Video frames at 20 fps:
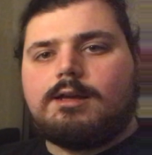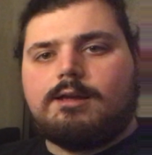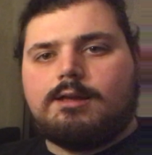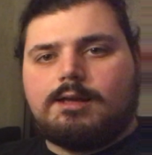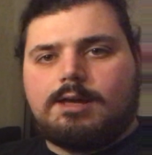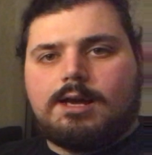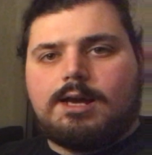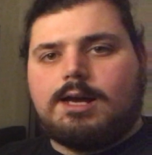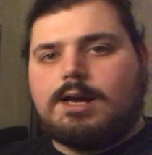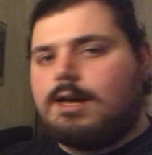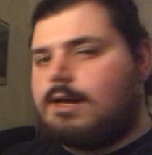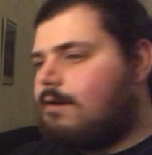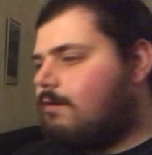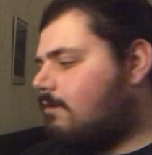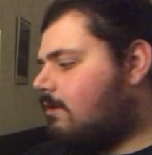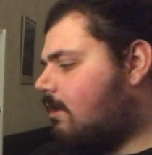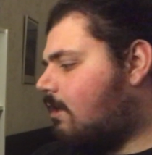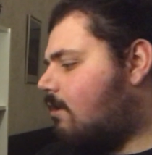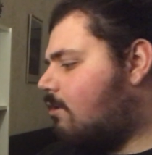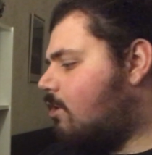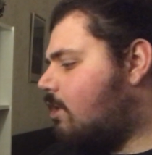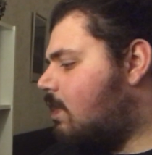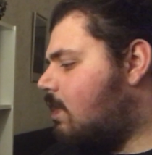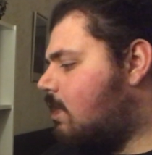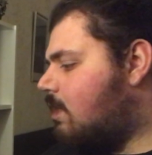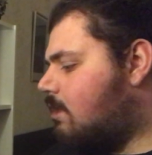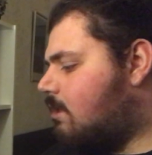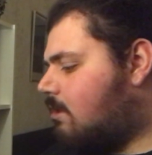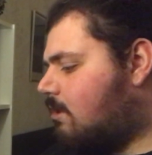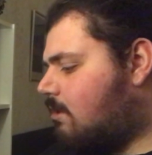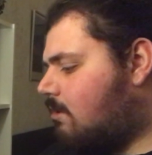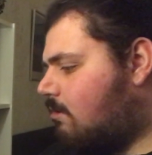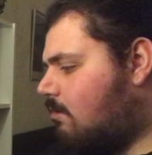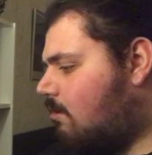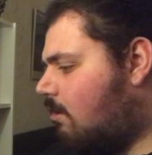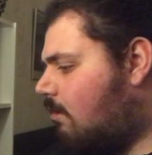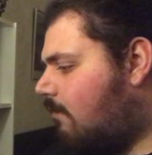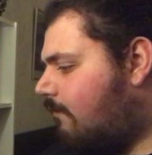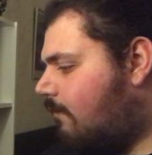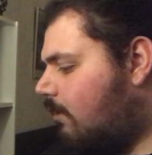the It
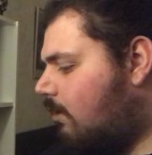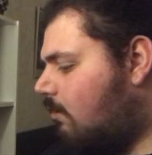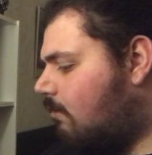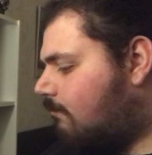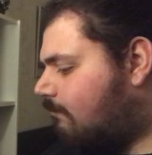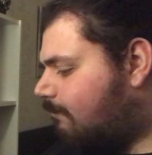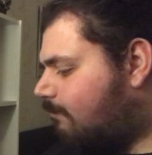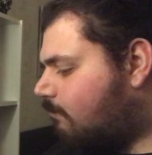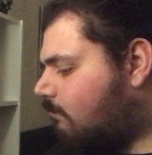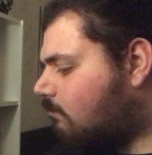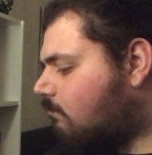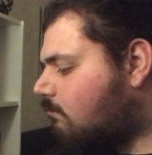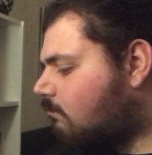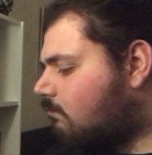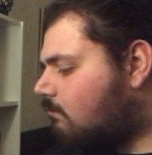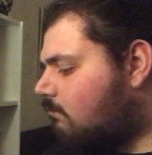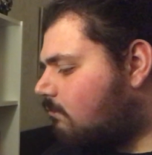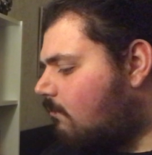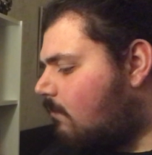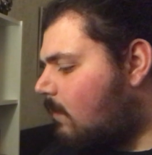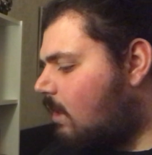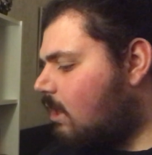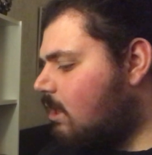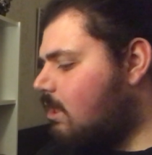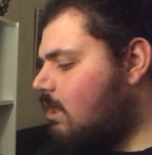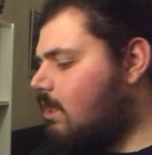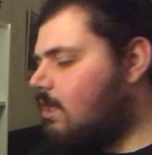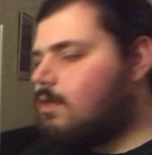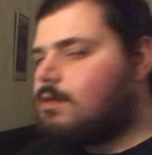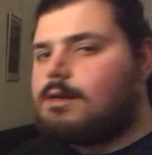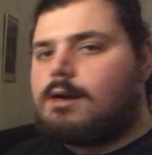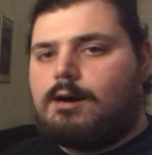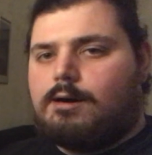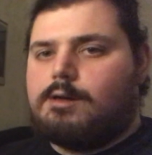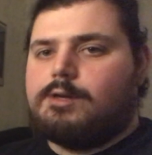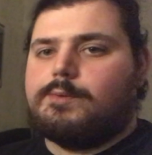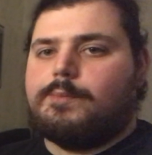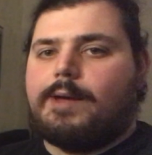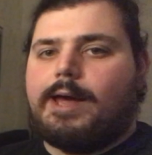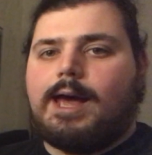novel in
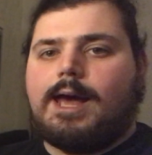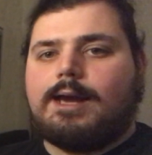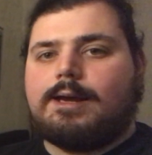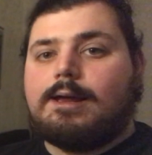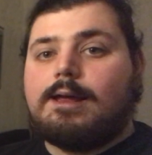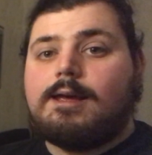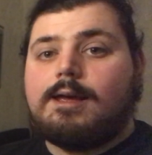hardback.